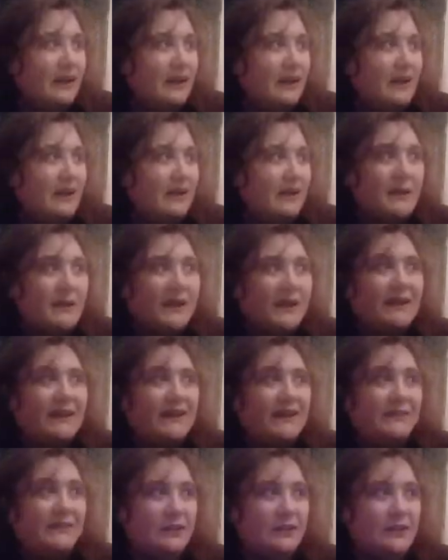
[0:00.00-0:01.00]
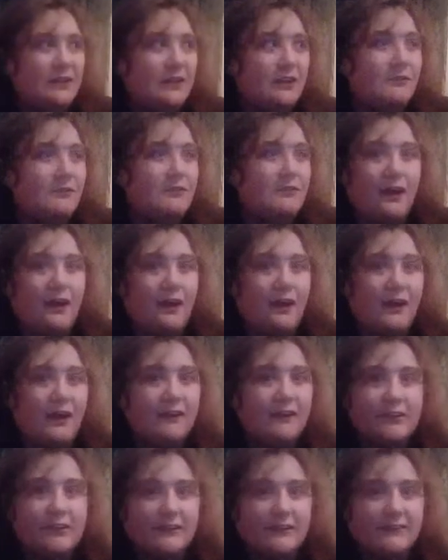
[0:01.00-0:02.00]
a Michelangelo or a
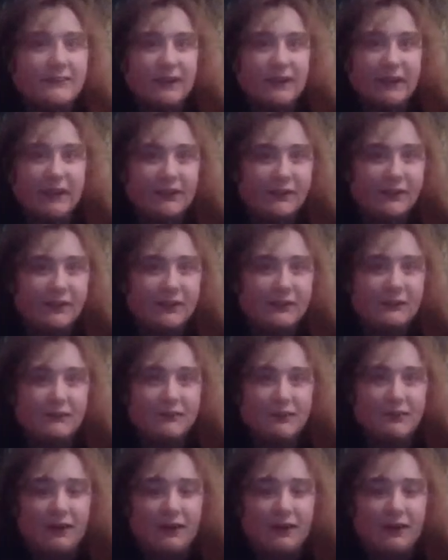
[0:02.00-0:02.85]
Donatello